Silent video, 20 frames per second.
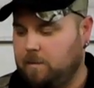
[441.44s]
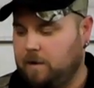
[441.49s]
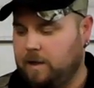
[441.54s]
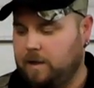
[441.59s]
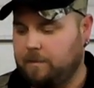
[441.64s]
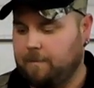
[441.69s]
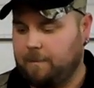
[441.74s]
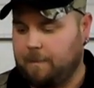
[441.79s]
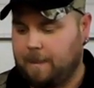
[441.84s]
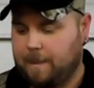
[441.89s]

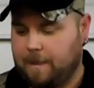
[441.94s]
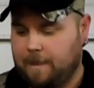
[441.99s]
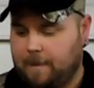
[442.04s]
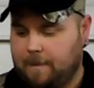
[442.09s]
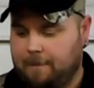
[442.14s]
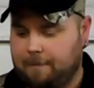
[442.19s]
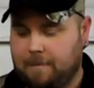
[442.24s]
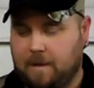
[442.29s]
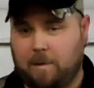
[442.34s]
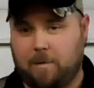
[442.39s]
but
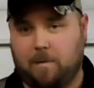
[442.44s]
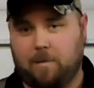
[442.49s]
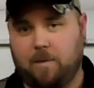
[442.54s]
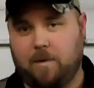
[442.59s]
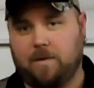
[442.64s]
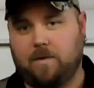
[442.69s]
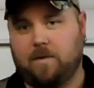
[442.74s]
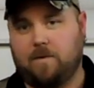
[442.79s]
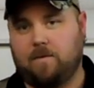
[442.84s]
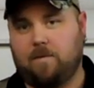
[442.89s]
I've been
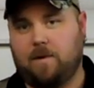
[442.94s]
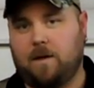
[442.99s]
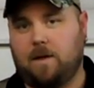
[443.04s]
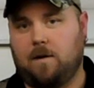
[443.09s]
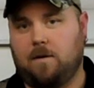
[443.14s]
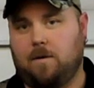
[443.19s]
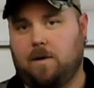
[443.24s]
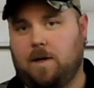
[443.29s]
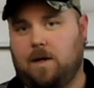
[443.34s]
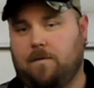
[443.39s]
putting this
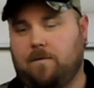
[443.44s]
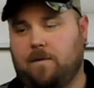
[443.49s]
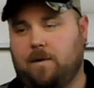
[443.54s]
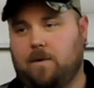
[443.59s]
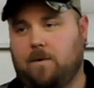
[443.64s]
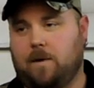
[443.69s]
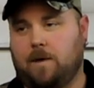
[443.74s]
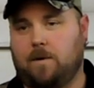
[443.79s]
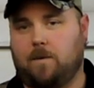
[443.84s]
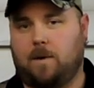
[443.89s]
video off for
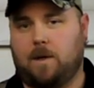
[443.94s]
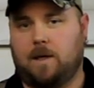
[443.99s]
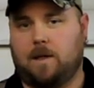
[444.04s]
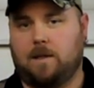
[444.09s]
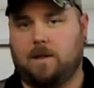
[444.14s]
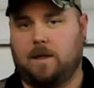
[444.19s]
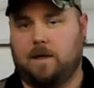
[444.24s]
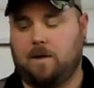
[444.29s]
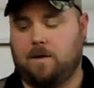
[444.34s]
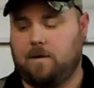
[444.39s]
quite a
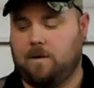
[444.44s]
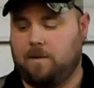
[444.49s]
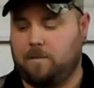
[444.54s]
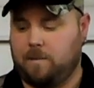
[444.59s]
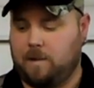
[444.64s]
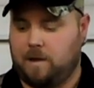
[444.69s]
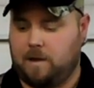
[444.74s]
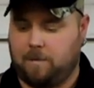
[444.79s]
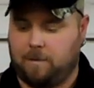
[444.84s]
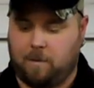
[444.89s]
while now.
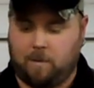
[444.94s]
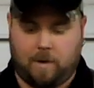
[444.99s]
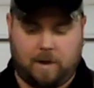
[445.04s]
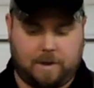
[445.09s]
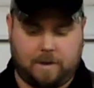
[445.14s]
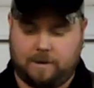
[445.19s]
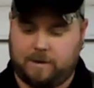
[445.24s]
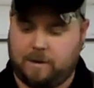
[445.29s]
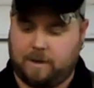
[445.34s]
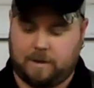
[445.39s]
I've been
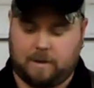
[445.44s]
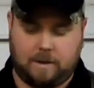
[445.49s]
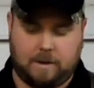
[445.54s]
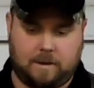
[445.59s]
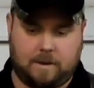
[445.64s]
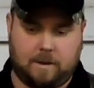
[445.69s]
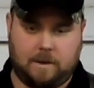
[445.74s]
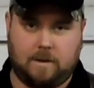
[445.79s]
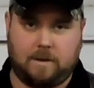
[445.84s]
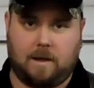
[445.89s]
wanting to check
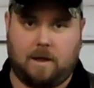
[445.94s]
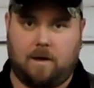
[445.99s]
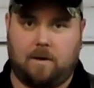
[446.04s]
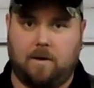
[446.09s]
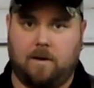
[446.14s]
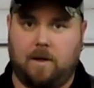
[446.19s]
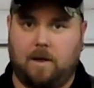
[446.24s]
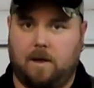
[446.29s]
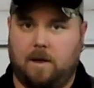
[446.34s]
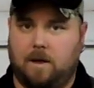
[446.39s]
these things
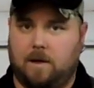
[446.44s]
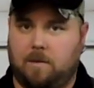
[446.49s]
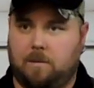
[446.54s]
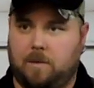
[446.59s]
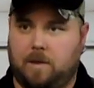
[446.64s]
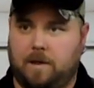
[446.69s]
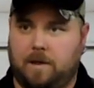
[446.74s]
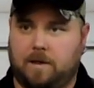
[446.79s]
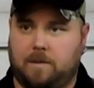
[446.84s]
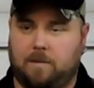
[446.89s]
out,
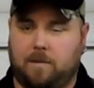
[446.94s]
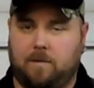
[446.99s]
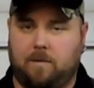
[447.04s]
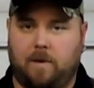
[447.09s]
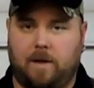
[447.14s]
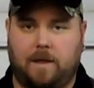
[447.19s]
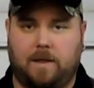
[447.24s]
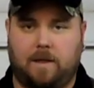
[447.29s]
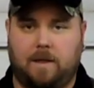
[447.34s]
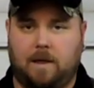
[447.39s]
but it's been
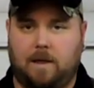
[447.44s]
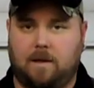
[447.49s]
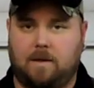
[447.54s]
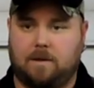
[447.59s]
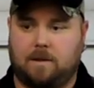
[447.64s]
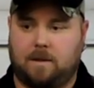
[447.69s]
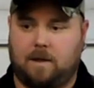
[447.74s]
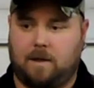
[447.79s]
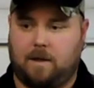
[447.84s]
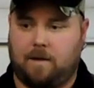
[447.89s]
raining
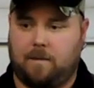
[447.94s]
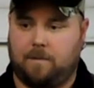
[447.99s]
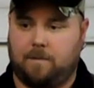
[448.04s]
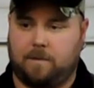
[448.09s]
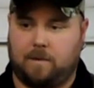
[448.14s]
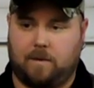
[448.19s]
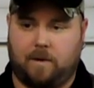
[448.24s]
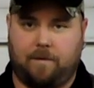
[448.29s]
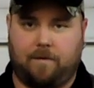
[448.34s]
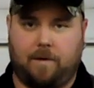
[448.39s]

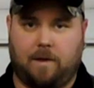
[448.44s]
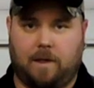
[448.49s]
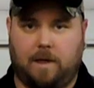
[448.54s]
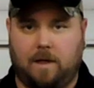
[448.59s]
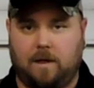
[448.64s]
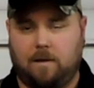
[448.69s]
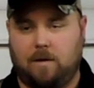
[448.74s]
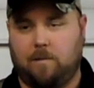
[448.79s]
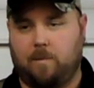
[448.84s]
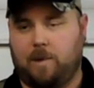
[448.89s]
non-stop. So I finally
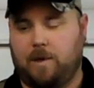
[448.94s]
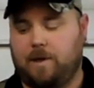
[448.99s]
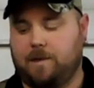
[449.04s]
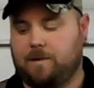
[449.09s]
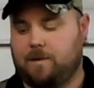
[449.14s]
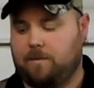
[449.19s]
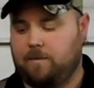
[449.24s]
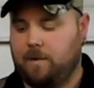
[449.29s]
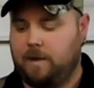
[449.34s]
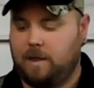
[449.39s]
had a little
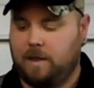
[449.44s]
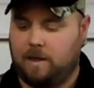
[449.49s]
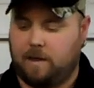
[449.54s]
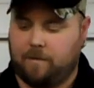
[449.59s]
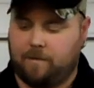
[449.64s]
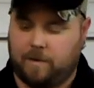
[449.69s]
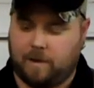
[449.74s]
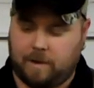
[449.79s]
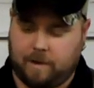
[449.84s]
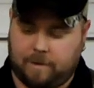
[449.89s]
pause in the rain.
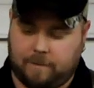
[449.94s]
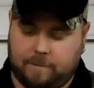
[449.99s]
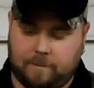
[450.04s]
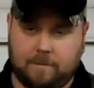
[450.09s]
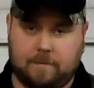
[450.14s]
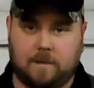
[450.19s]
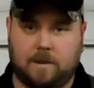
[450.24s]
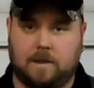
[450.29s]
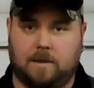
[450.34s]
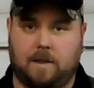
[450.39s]
I figured
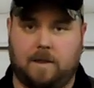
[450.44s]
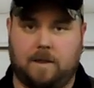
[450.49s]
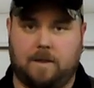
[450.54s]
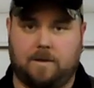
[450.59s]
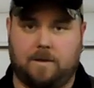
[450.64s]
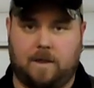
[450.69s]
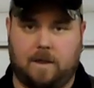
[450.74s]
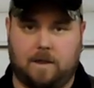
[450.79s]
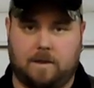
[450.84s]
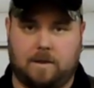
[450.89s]
I'd take
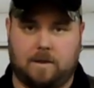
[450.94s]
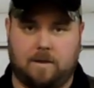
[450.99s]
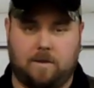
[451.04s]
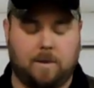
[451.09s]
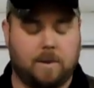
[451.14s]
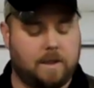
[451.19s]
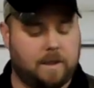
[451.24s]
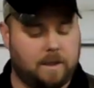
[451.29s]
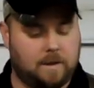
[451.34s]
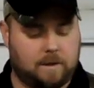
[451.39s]
a chance, see
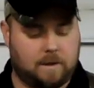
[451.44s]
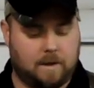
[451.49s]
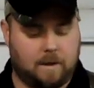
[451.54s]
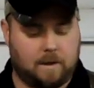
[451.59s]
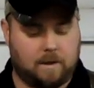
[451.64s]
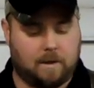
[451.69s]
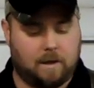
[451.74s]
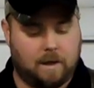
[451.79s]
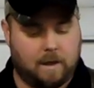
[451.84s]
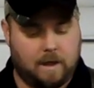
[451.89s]
what we could get
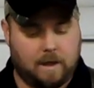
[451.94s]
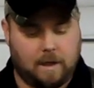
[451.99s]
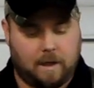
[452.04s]
done.